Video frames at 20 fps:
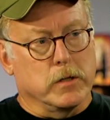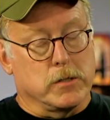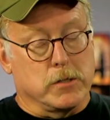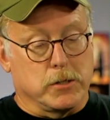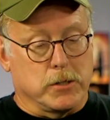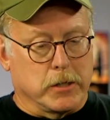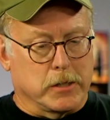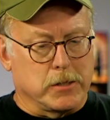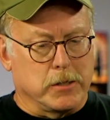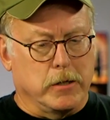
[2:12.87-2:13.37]
It's a
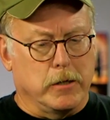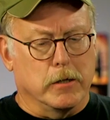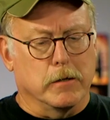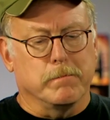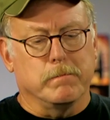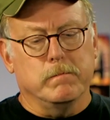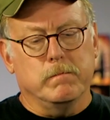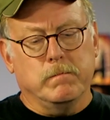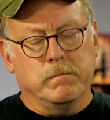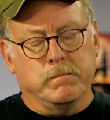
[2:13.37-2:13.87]
six-seater.
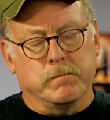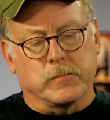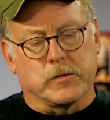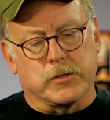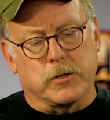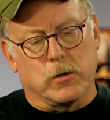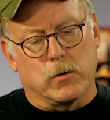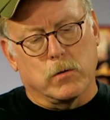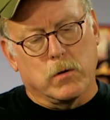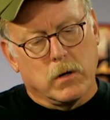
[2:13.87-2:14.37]

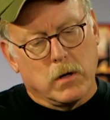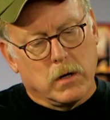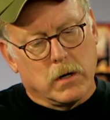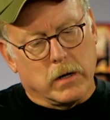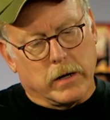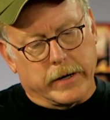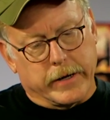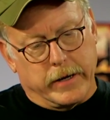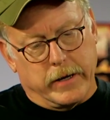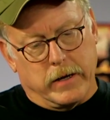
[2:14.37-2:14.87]
So
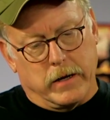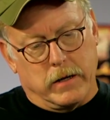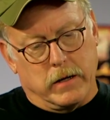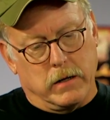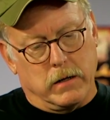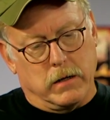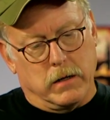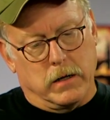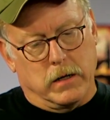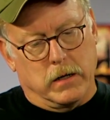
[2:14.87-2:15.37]

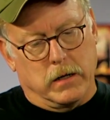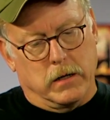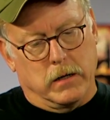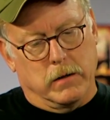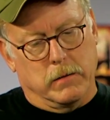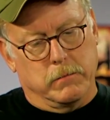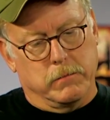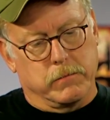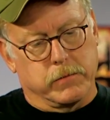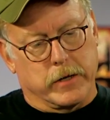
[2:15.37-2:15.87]
again,
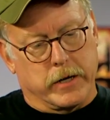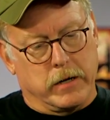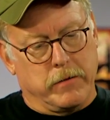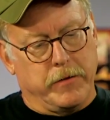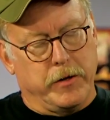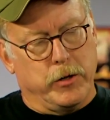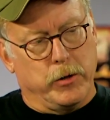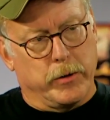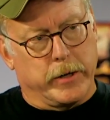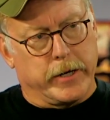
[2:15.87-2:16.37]
kind of a
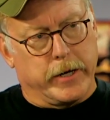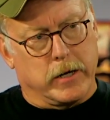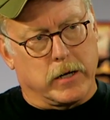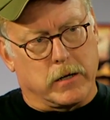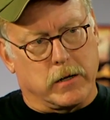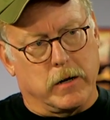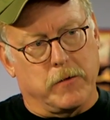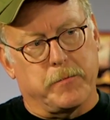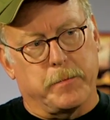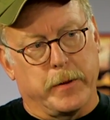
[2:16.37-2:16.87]
unique
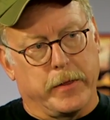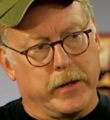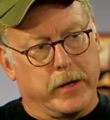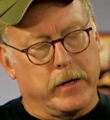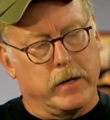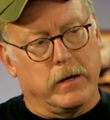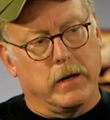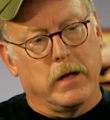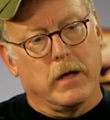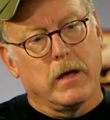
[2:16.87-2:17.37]
aircraft, but then